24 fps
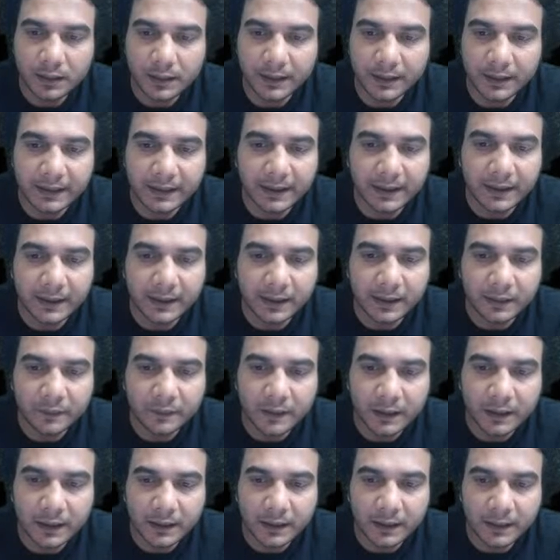integrate it,
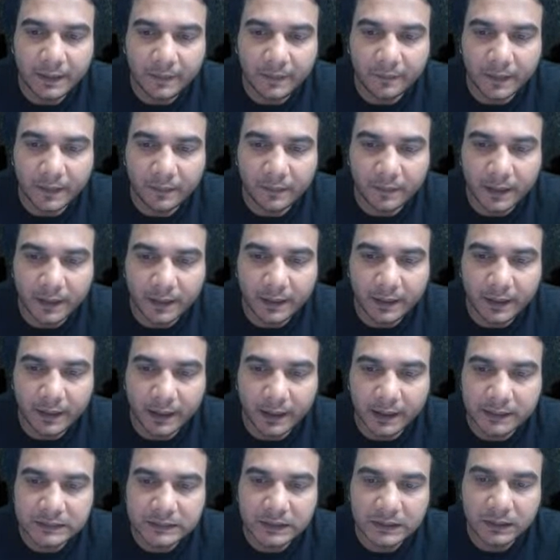we'll get dy by
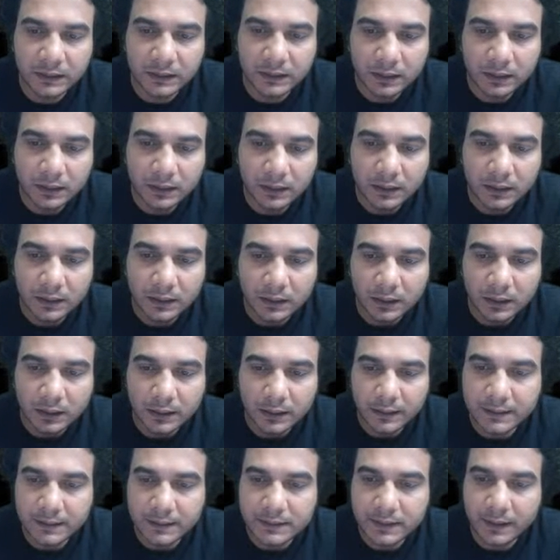dx
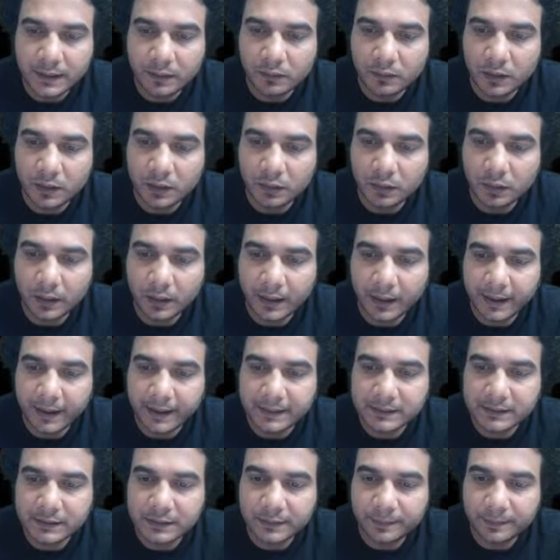is equal to
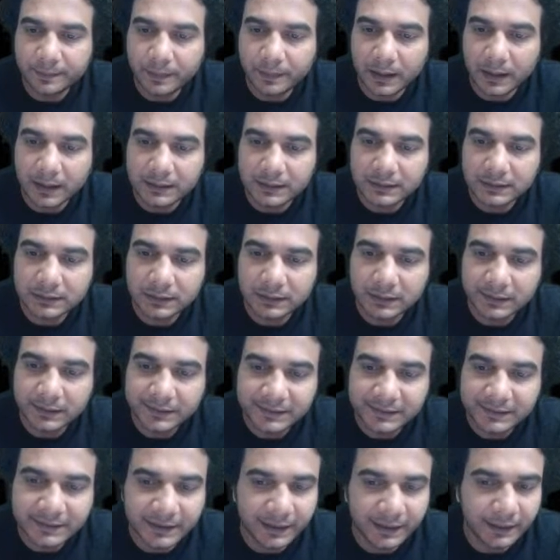x plus
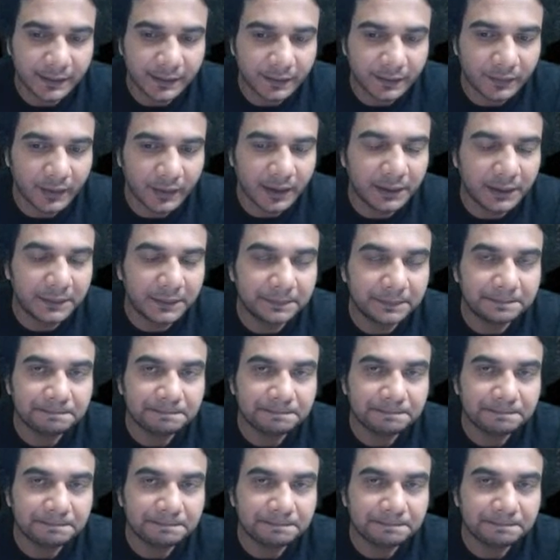c, right?